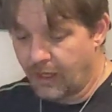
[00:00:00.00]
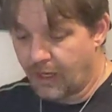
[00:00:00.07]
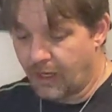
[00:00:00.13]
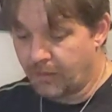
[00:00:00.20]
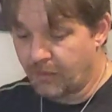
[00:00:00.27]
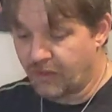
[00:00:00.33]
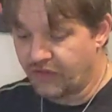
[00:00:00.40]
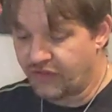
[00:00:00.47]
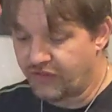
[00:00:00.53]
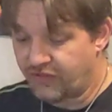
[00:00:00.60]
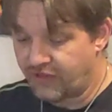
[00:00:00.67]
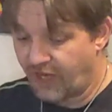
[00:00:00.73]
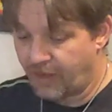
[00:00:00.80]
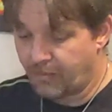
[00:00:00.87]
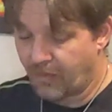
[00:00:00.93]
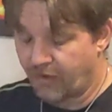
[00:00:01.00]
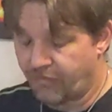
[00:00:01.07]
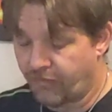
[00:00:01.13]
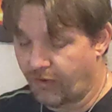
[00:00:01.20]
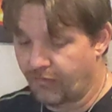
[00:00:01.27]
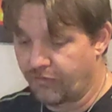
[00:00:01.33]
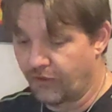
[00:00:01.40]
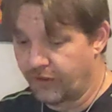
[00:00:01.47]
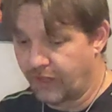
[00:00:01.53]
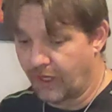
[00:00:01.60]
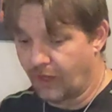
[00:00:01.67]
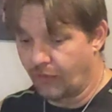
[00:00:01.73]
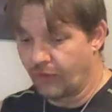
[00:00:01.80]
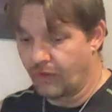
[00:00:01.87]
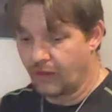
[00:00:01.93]
and I'm going to set my front foot
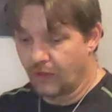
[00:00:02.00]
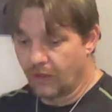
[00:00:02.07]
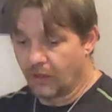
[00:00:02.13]
down